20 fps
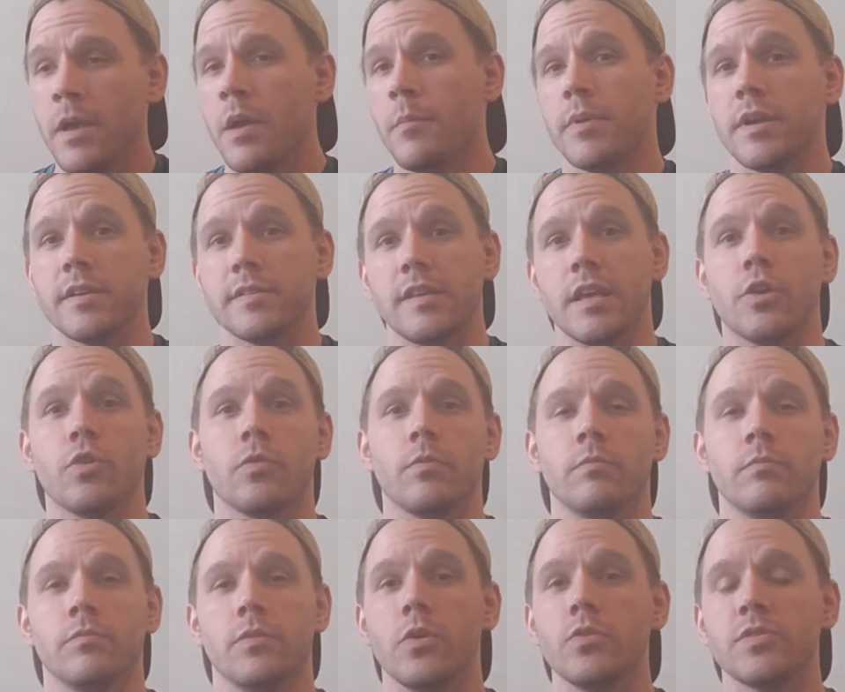Because
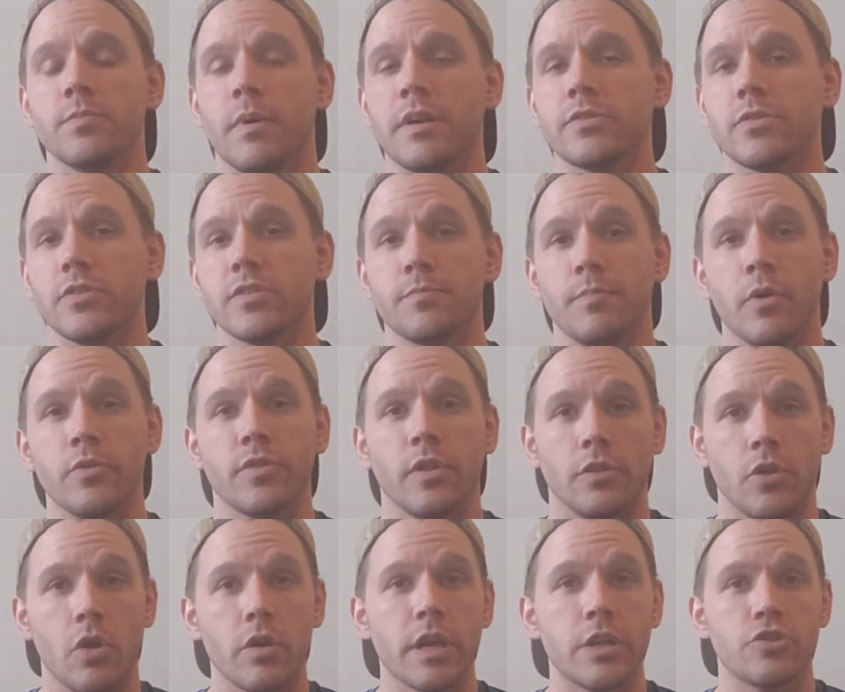those muscles, both the
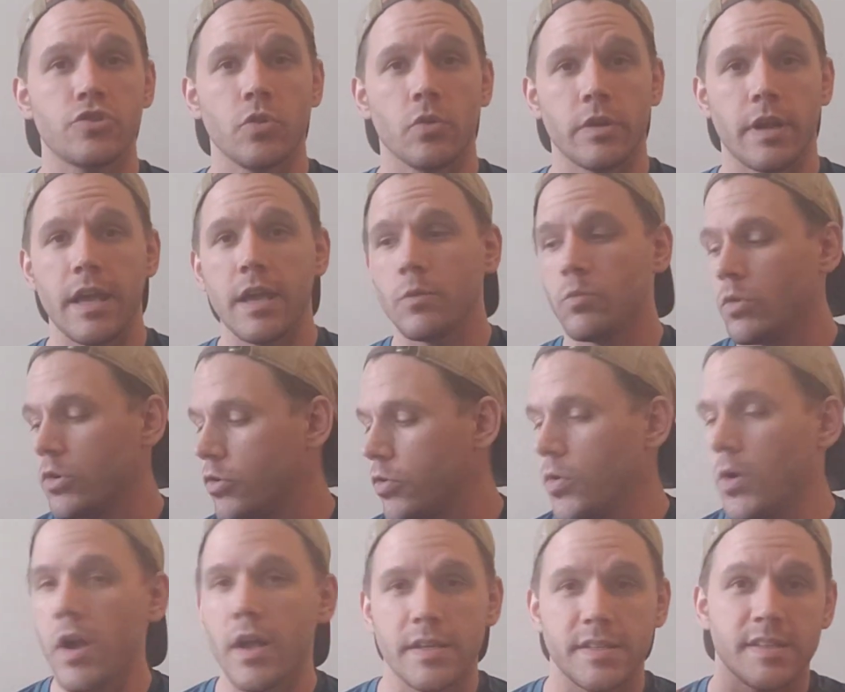long and short head, will
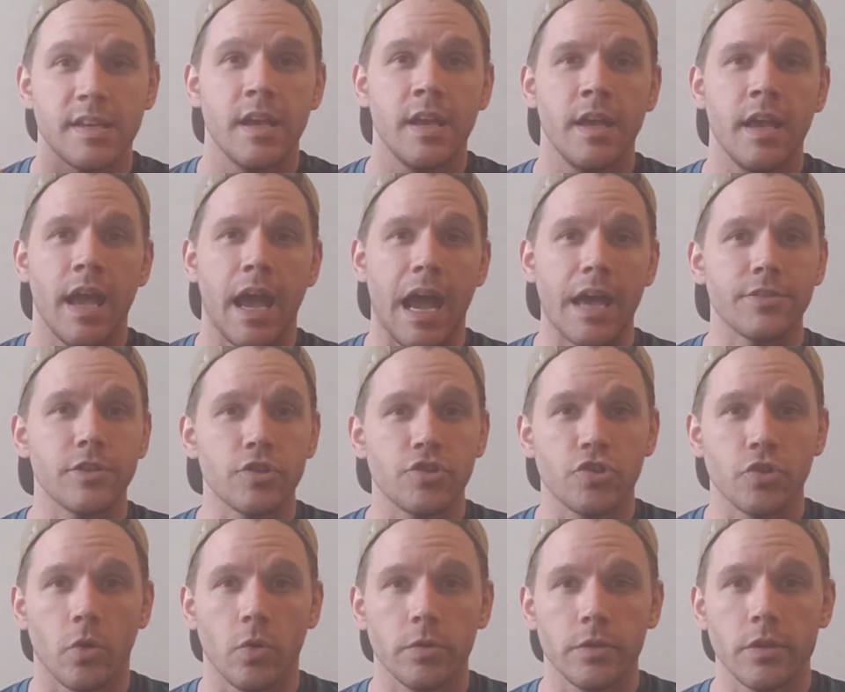cross at the
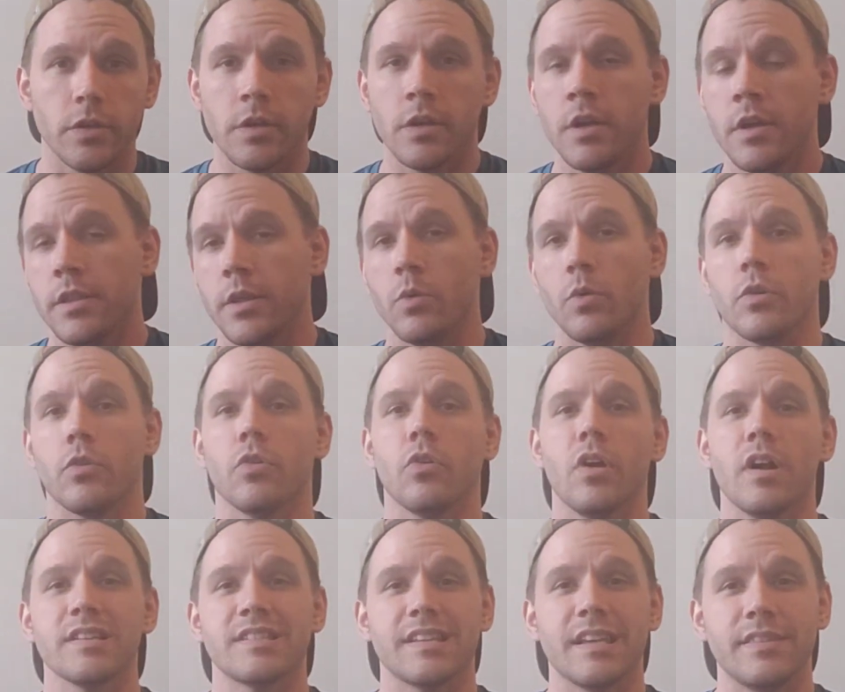shoulder, they will
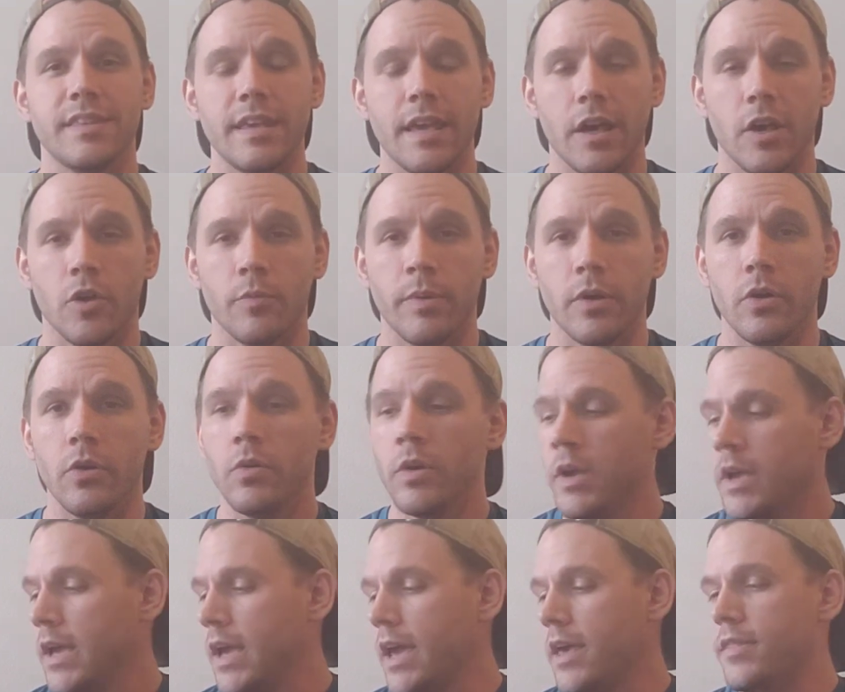cross at the elbow,
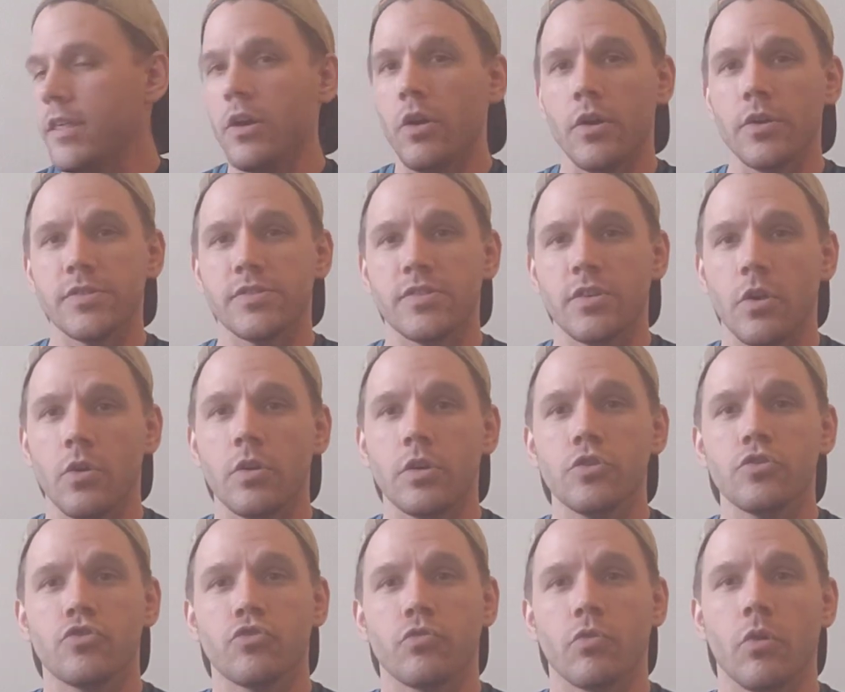and they also
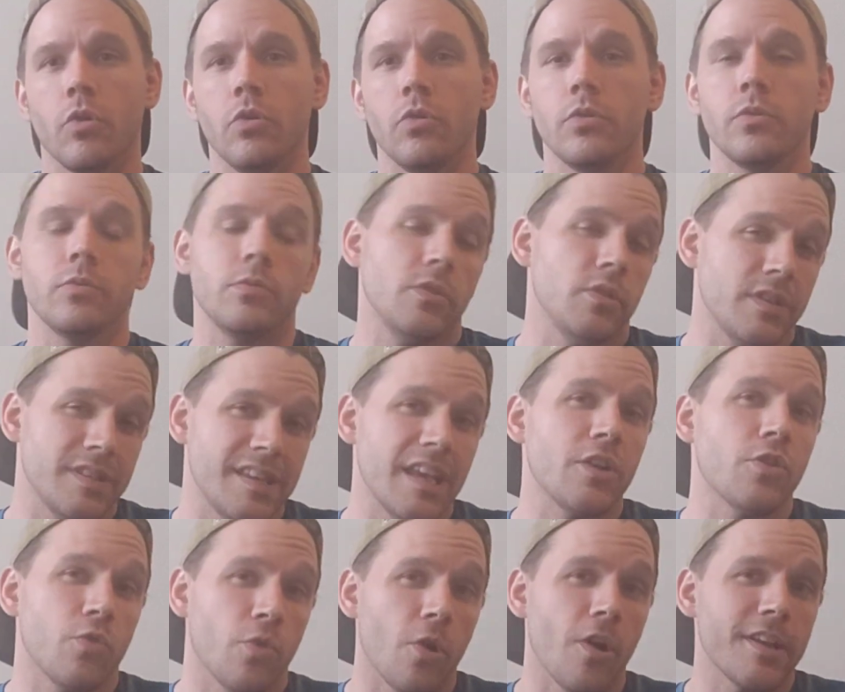control, you can say
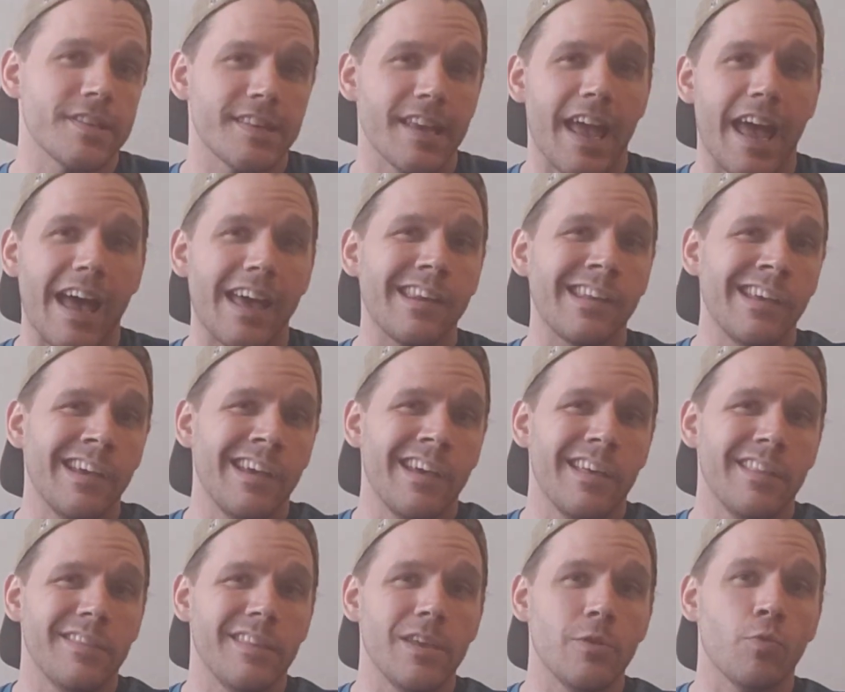cross at
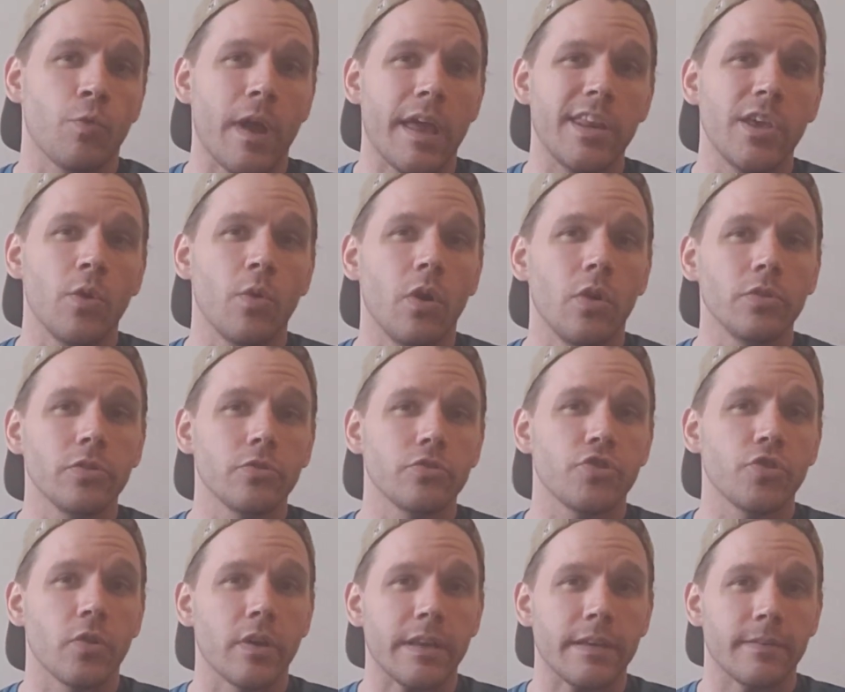the radial-ulnar
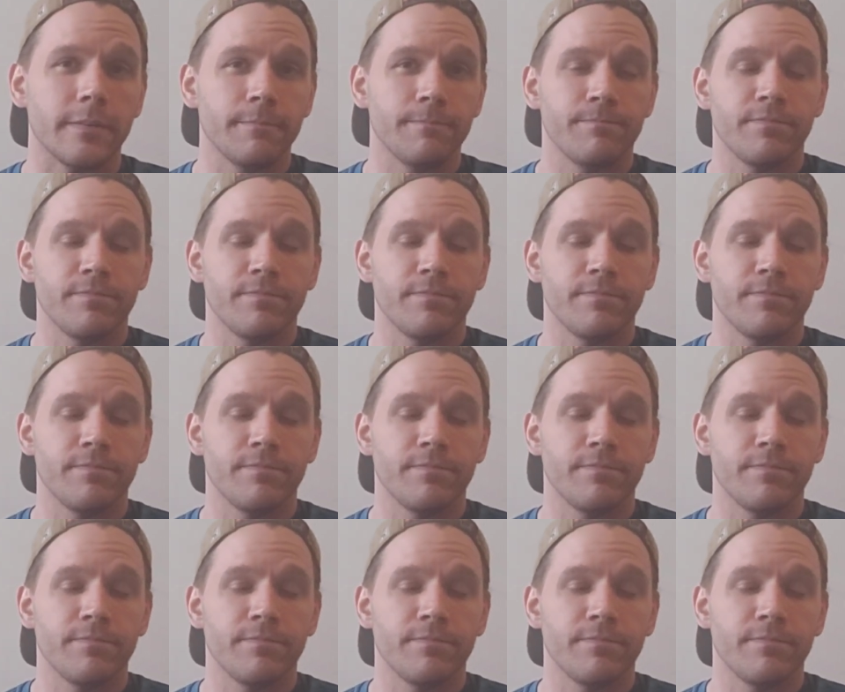joint.